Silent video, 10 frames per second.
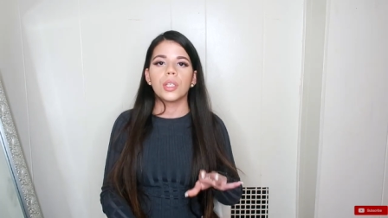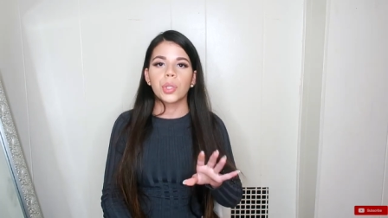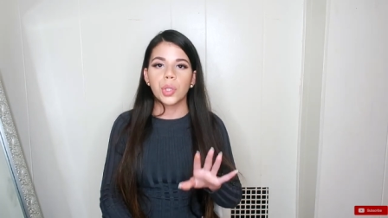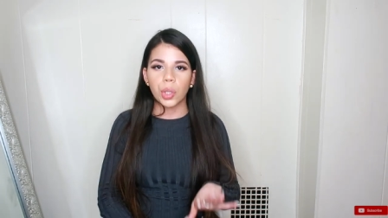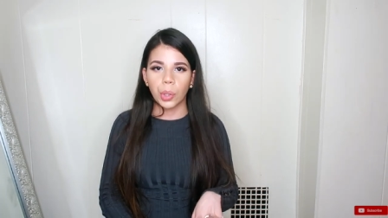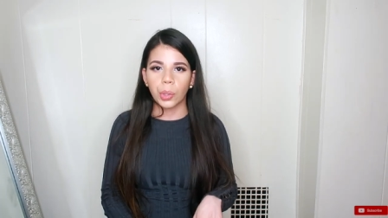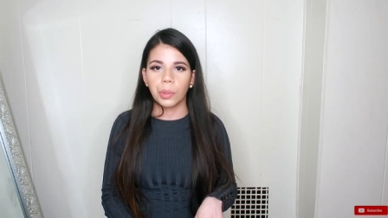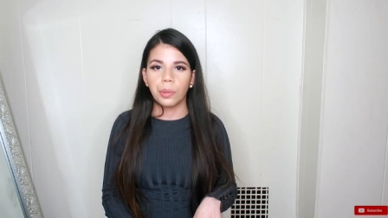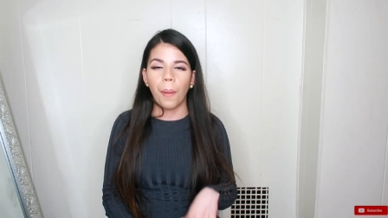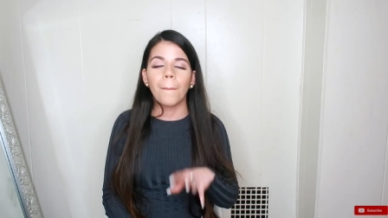
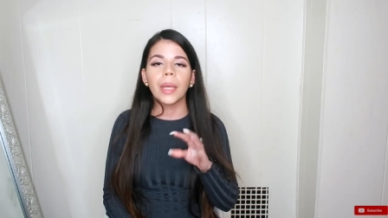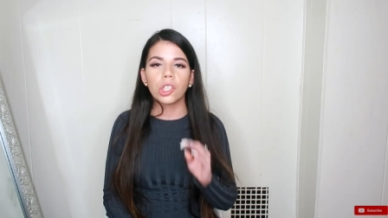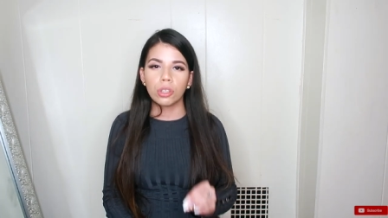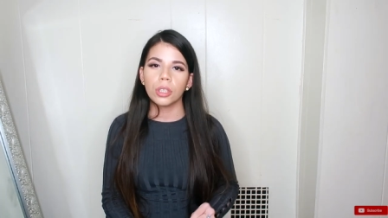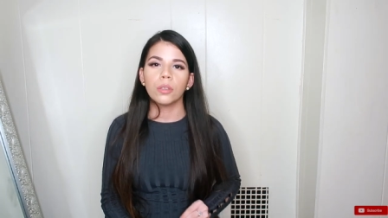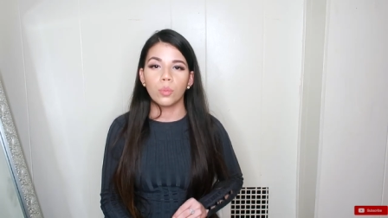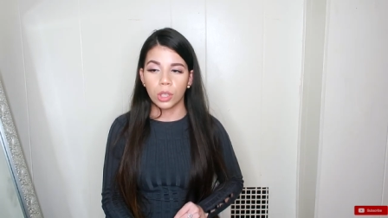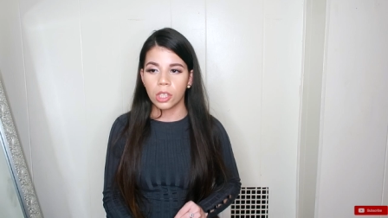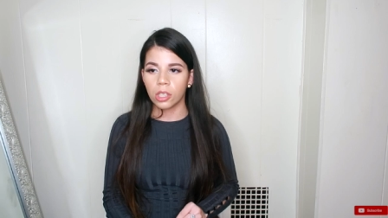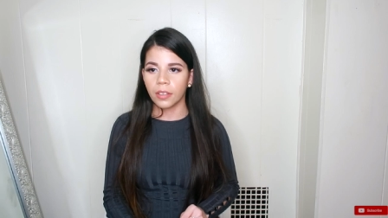so make sure you
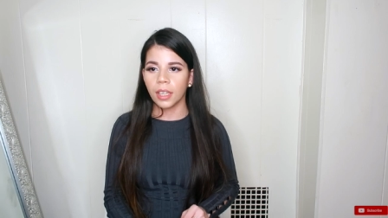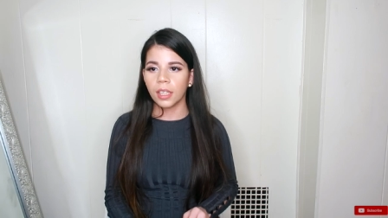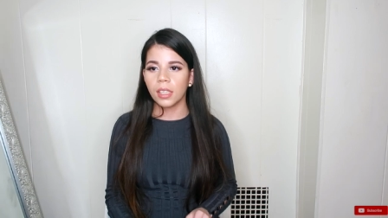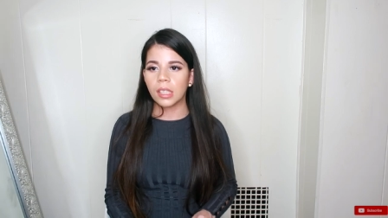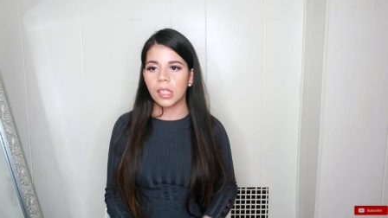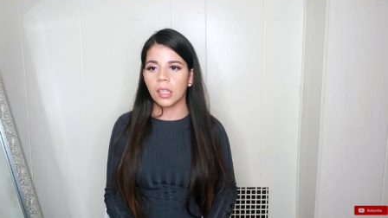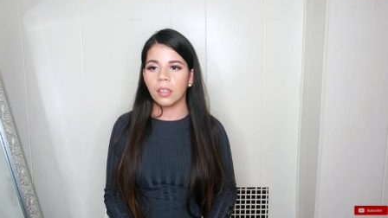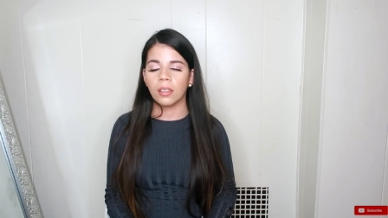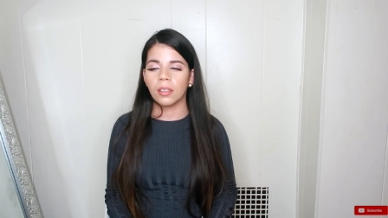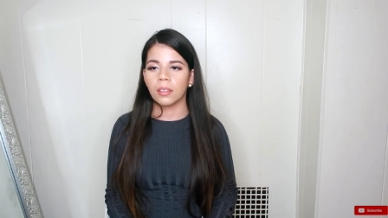moisturize
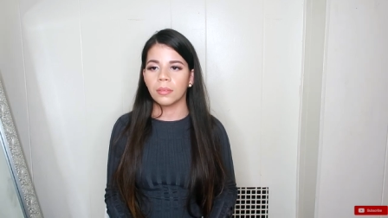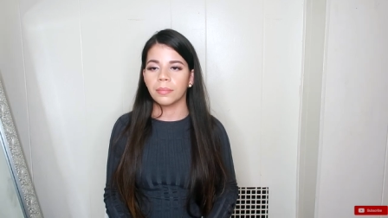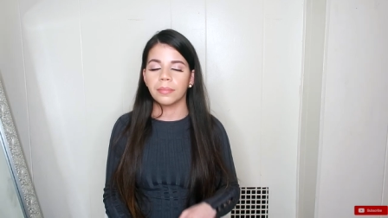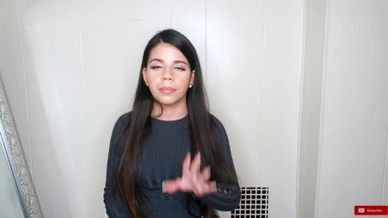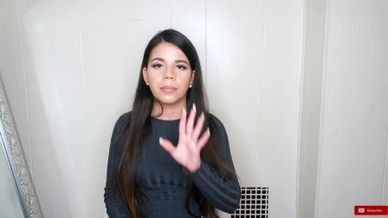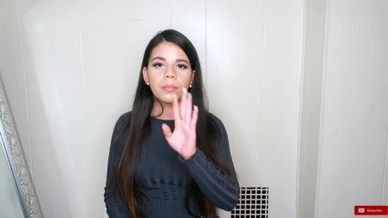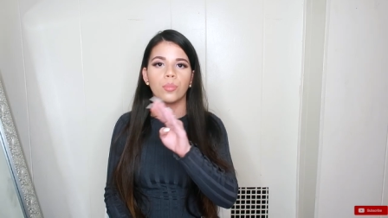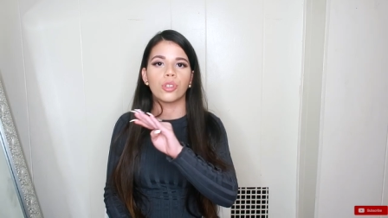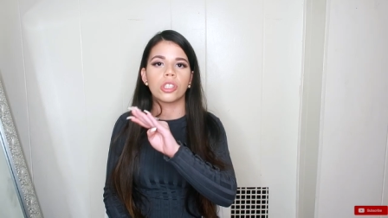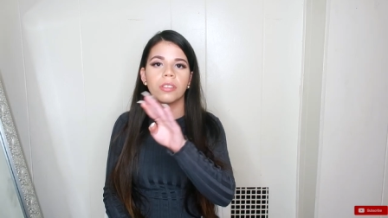um,
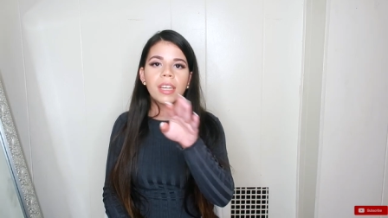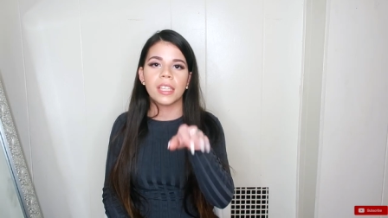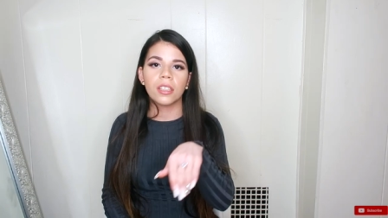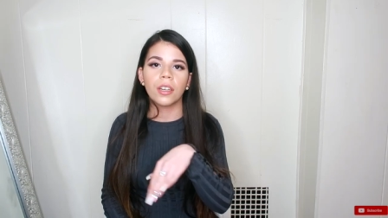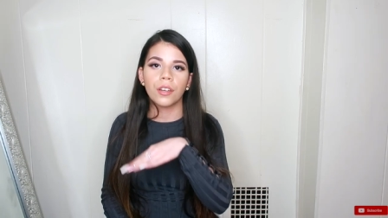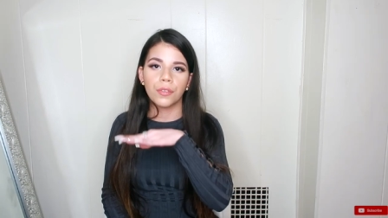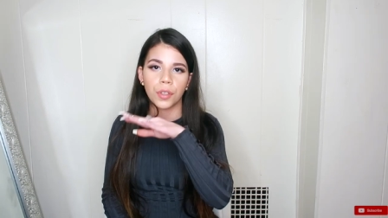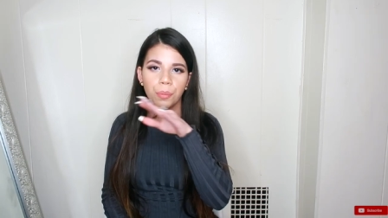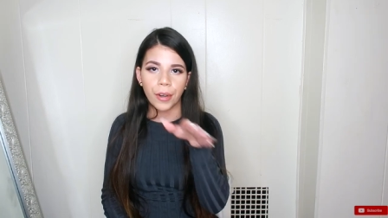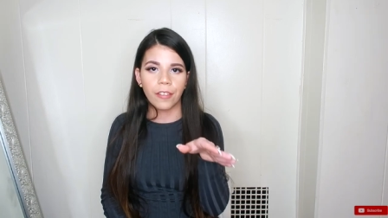moisturizer of
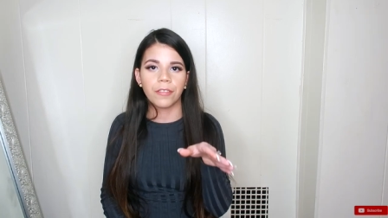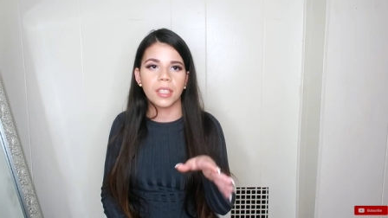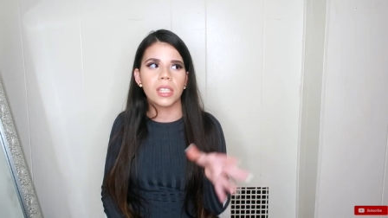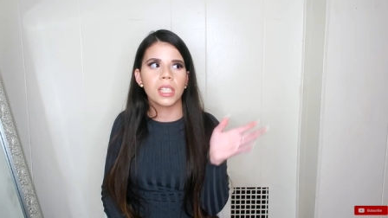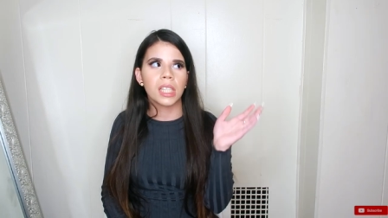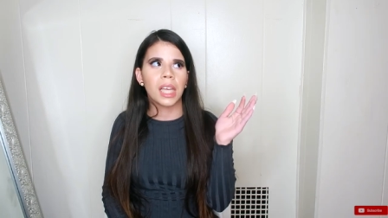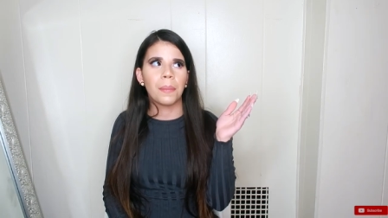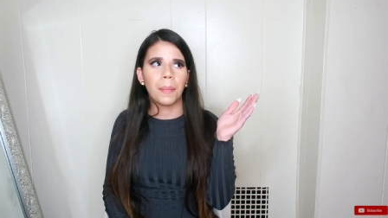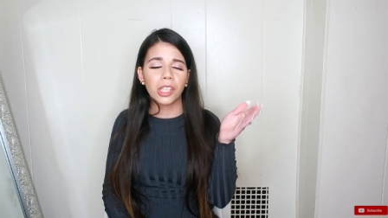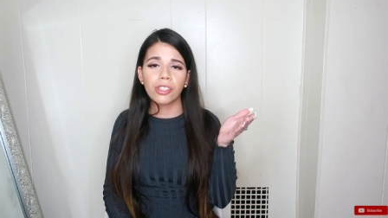your preference
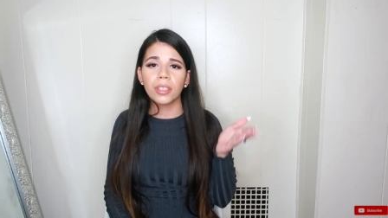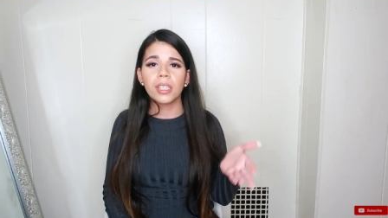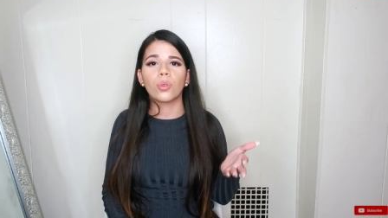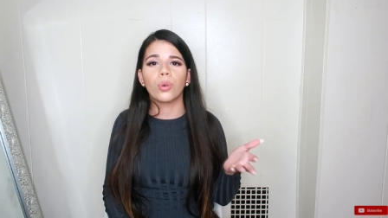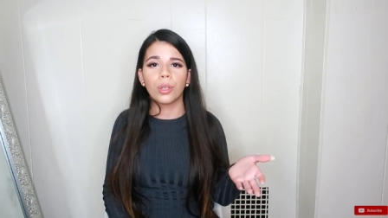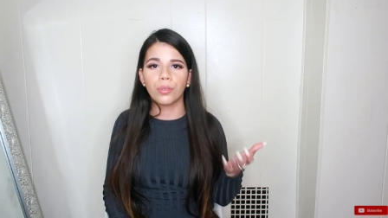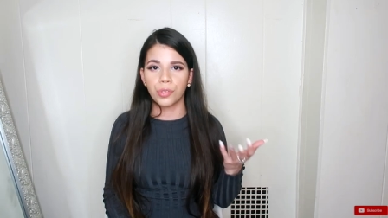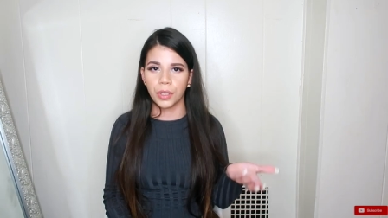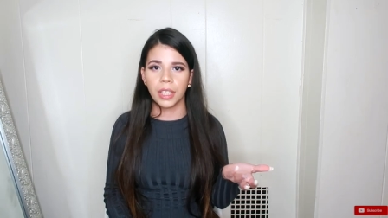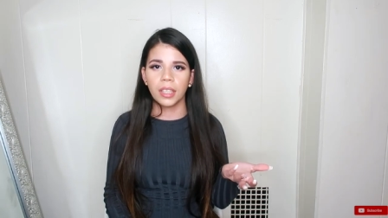make sure it's oil
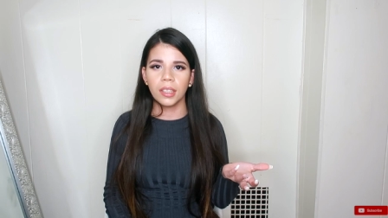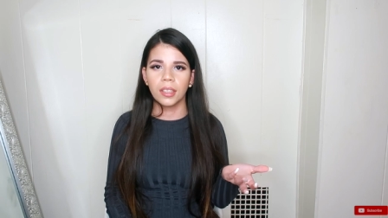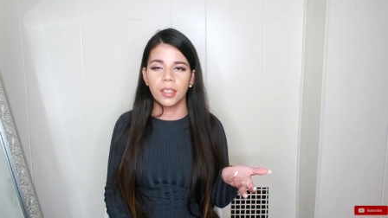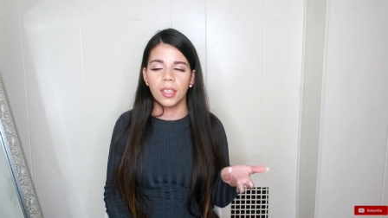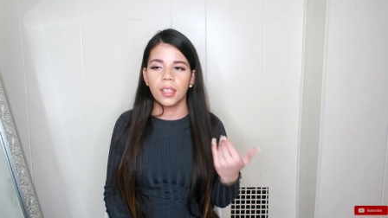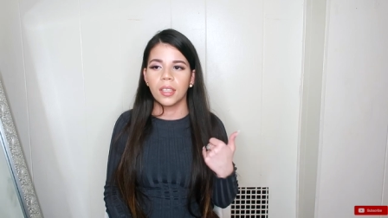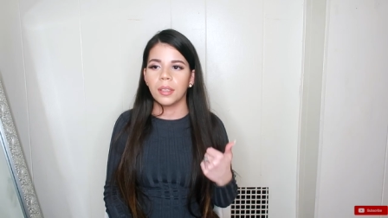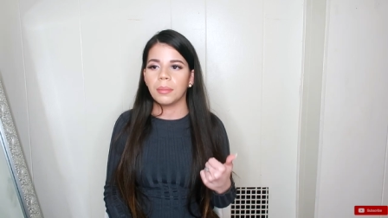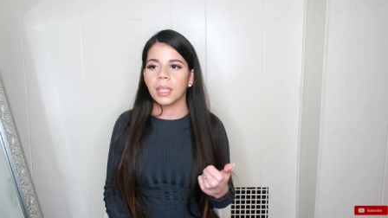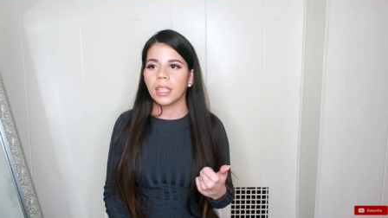free
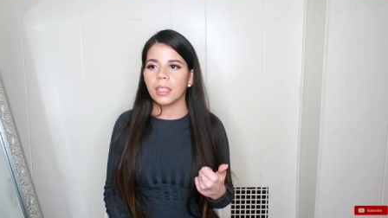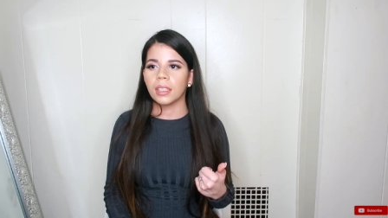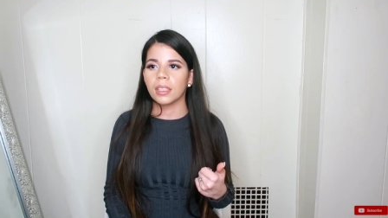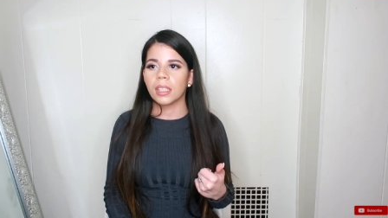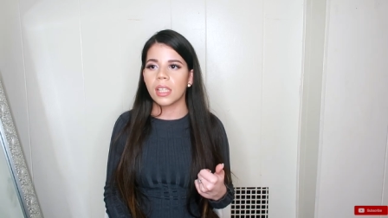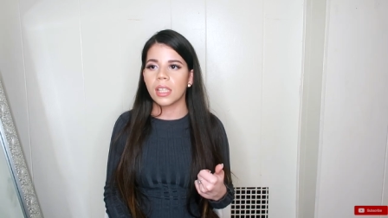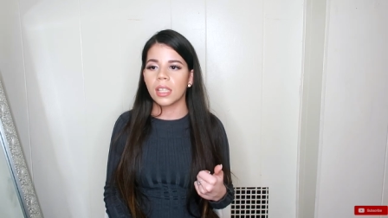because